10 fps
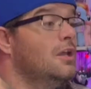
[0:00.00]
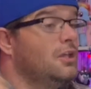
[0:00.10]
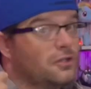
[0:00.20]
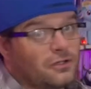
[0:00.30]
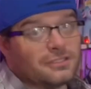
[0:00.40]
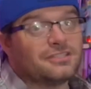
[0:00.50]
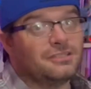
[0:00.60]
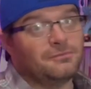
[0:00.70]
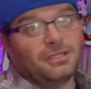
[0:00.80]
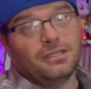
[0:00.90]
you're going to
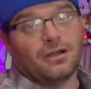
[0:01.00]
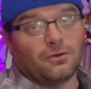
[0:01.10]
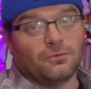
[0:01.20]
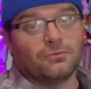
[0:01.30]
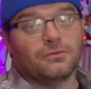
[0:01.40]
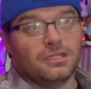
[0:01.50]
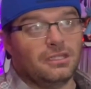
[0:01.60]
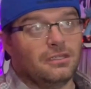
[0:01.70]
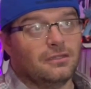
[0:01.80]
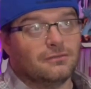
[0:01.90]
see me on
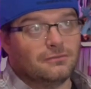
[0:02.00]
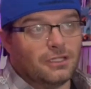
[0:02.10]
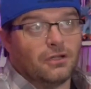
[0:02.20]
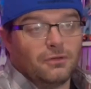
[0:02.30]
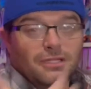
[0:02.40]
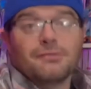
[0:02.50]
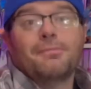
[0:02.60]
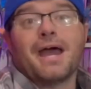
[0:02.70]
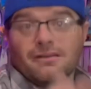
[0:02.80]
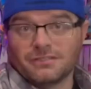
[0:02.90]
the, you know, in the
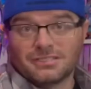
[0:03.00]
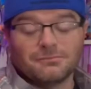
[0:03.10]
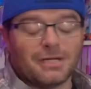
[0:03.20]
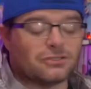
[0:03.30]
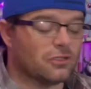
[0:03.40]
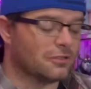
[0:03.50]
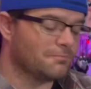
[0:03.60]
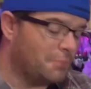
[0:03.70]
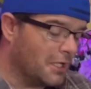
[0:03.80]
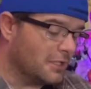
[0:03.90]
back of a semi truck.
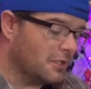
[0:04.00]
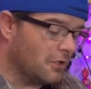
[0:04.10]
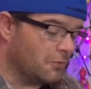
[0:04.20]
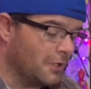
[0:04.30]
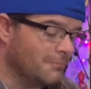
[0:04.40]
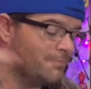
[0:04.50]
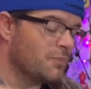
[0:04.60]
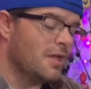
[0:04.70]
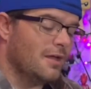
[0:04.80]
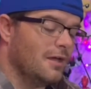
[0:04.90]
But you know what?
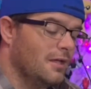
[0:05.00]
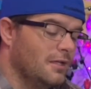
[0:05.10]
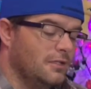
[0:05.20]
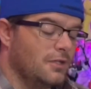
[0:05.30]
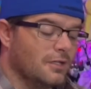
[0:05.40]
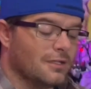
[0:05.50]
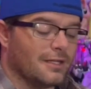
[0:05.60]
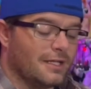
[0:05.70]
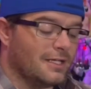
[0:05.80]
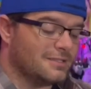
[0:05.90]

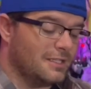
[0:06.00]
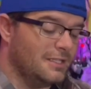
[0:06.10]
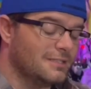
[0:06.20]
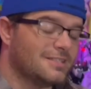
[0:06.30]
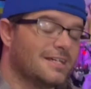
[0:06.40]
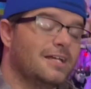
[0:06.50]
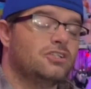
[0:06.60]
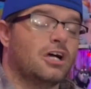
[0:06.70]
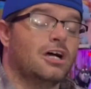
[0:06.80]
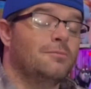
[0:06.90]
Nonetheless, inside
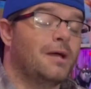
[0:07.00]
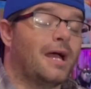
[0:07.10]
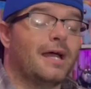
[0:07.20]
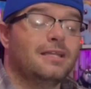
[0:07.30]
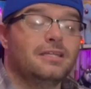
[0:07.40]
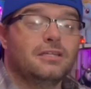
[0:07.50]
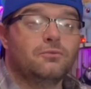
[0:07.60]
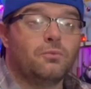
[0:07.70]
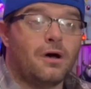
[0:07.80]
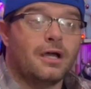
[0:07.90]
job. I
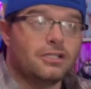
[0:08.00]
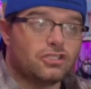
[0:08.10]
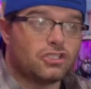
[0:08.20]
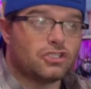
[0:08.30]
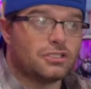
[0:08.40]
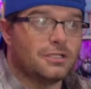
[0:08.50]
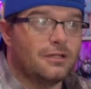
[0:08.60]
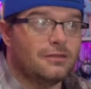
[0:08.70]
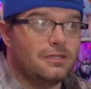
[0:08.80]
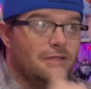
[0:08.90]
did watch
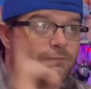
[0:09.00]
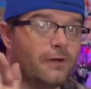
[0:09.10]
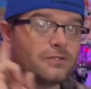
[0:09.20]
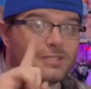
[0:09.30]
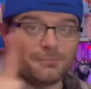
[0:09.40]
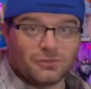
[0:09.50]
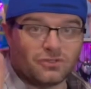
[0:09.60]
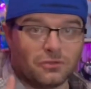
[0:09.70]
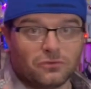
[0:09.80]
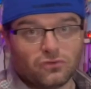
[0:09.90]
the first
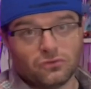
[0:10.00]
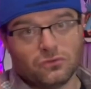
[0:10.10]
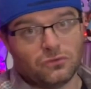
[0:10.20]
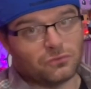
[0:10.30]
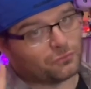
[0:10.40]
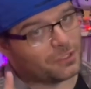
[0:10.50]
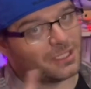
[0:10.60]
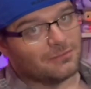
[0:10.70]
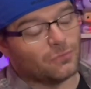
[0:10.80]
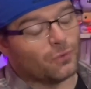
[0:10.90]
episode to
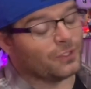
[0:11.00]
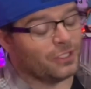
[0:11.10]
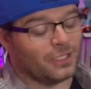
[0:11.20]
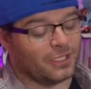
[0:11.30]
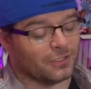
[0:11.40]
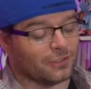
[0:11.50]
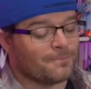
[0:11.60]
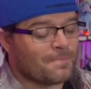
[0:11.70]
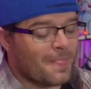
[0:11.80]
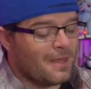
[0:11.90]
Rick and Morty here,
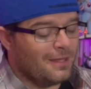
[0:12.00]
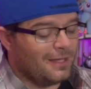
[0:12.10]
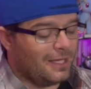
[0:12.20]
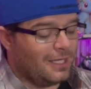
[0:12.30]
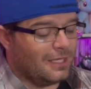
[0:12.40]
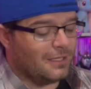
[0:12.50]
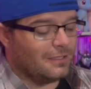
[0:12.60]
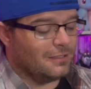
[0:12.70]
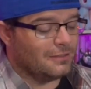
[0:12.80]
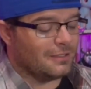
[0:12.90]

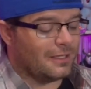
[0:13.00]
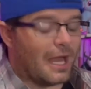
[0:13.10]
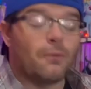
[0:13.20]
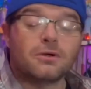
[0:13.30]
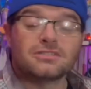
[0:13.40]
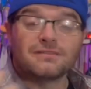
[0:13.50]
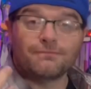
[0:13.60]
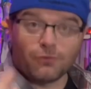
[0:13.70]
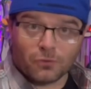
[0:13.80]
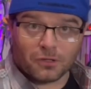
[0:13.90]
and I was
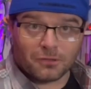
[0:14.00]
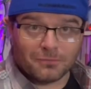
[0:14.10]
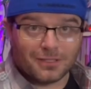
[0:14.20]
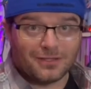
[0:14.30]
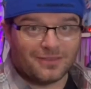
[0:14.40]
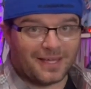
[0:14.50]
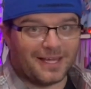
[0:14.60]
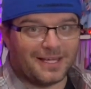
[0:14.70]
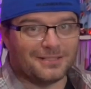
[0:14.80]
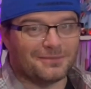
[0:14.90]
informed
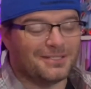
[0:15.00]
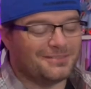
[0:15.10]
that.